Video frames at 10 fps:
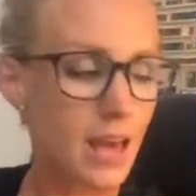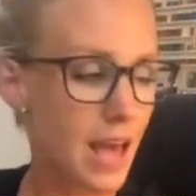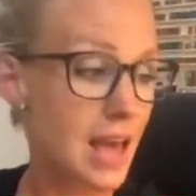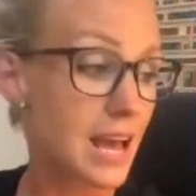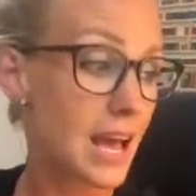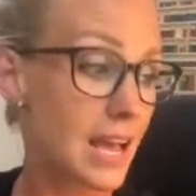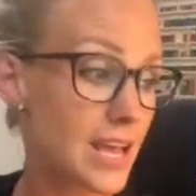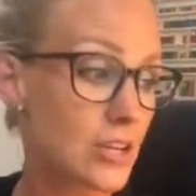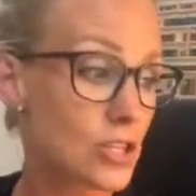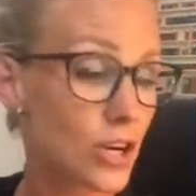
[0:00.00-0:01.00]
And
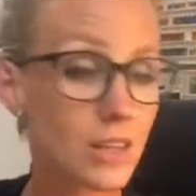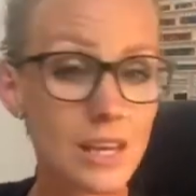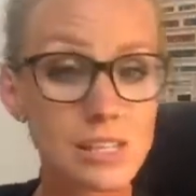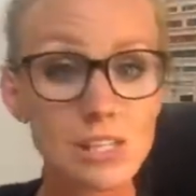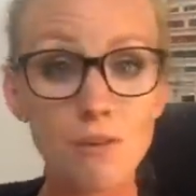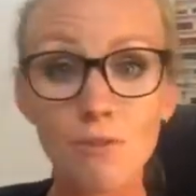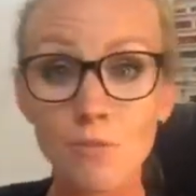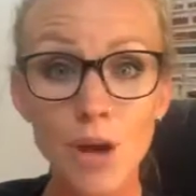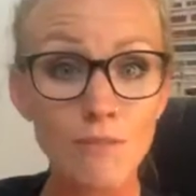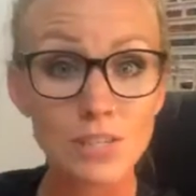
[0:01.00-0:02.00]
I took things
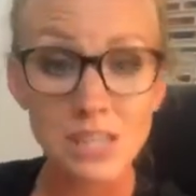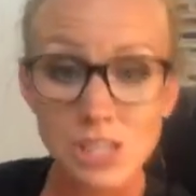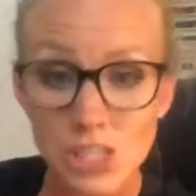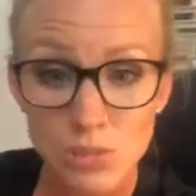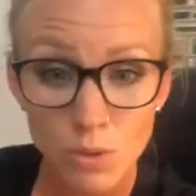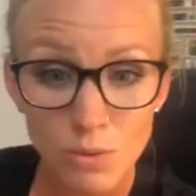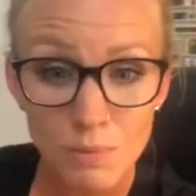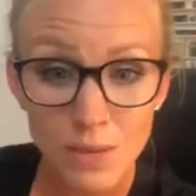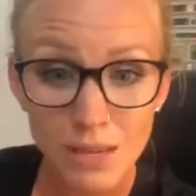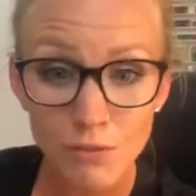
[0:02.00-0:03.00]
from conversations. We would
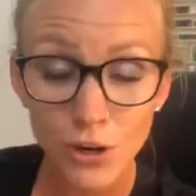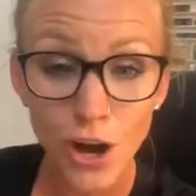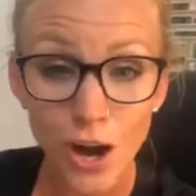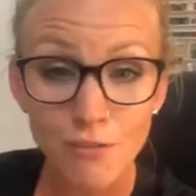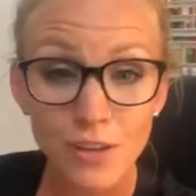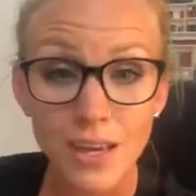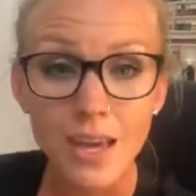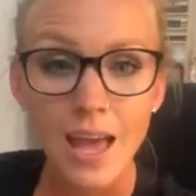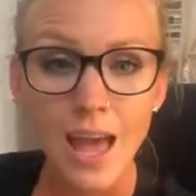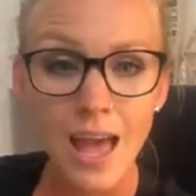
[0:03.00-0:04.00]
meet for coffee
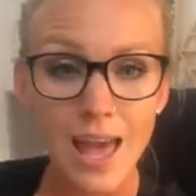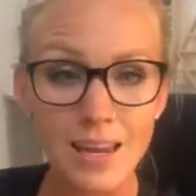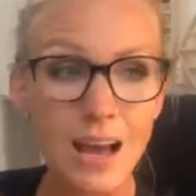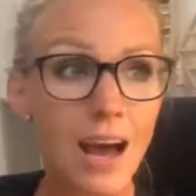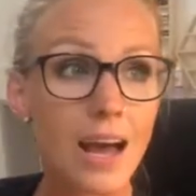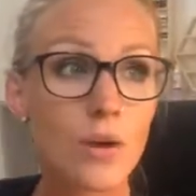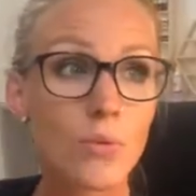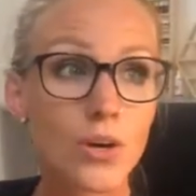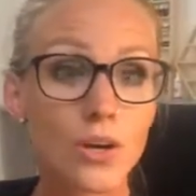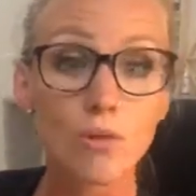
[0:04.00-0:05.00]
and I
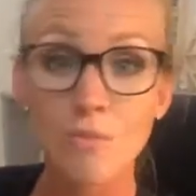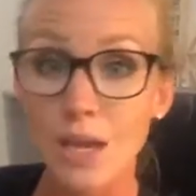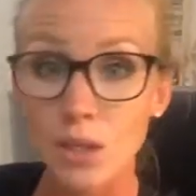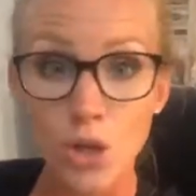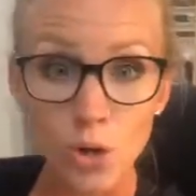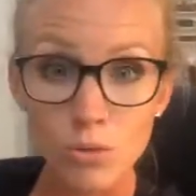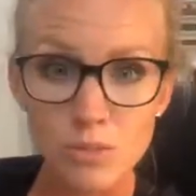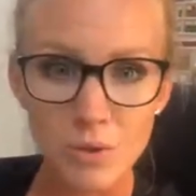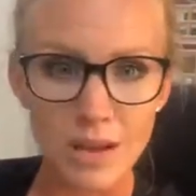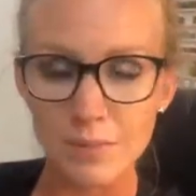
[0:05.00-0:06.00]
would make notes,
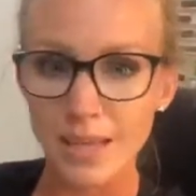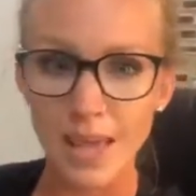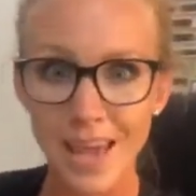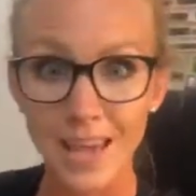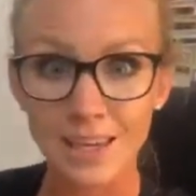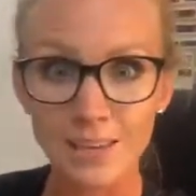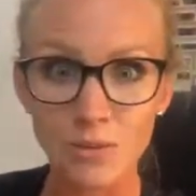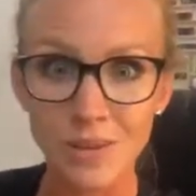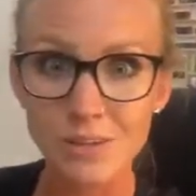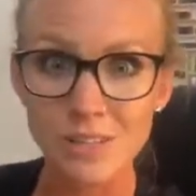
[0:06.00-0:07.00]
but I'm like, hey, the
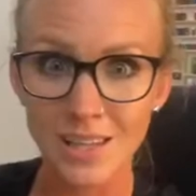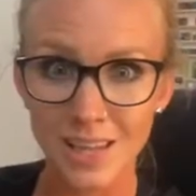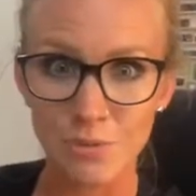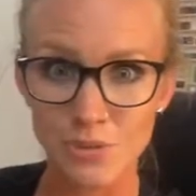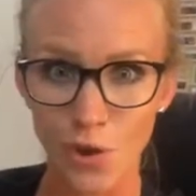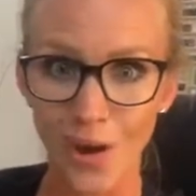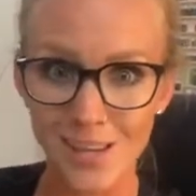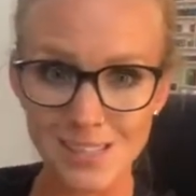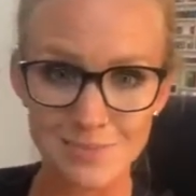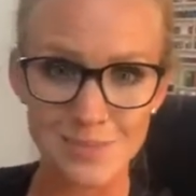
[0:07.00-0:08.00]
way you said that was
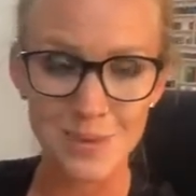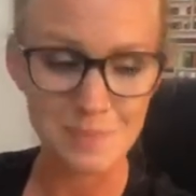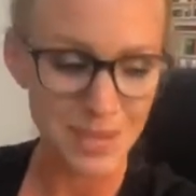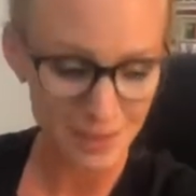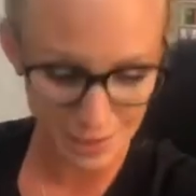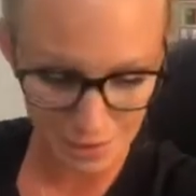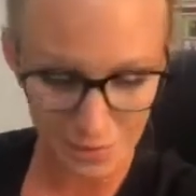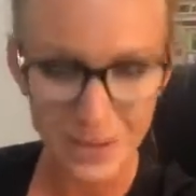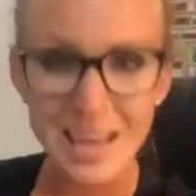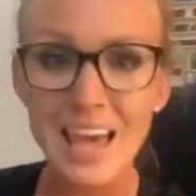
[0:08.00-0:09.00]
awesome. So I'd make the
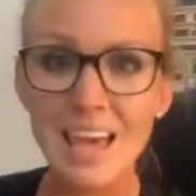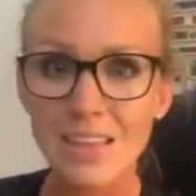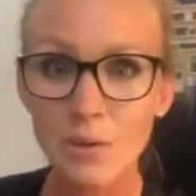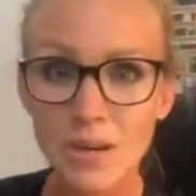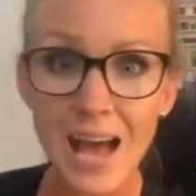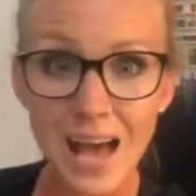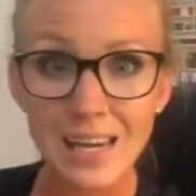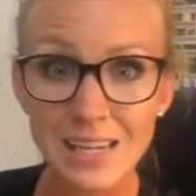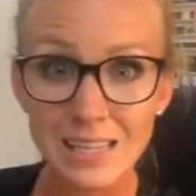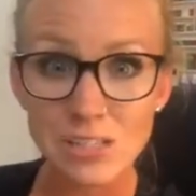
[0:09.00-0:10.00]
note and then I would add
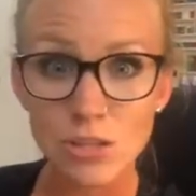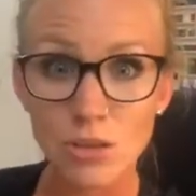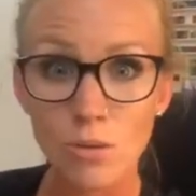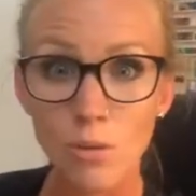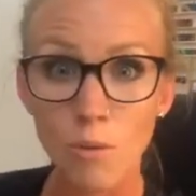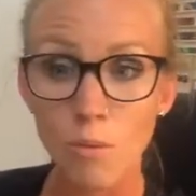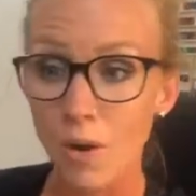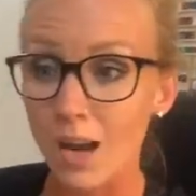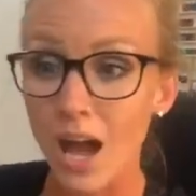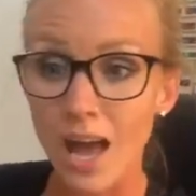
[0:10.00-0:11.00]
it into
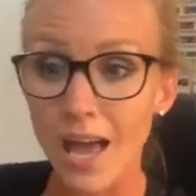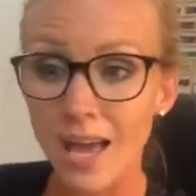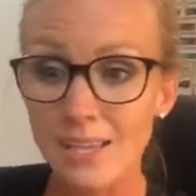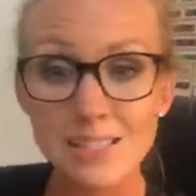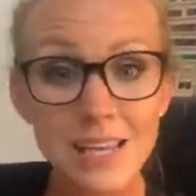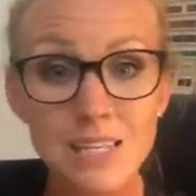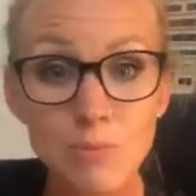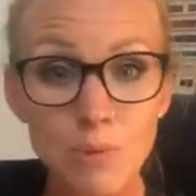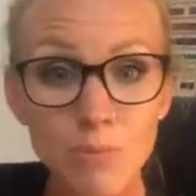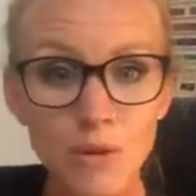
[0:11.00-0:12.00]
what I send to
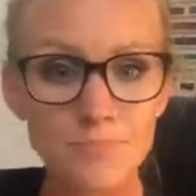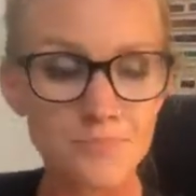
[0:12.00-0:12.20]
people.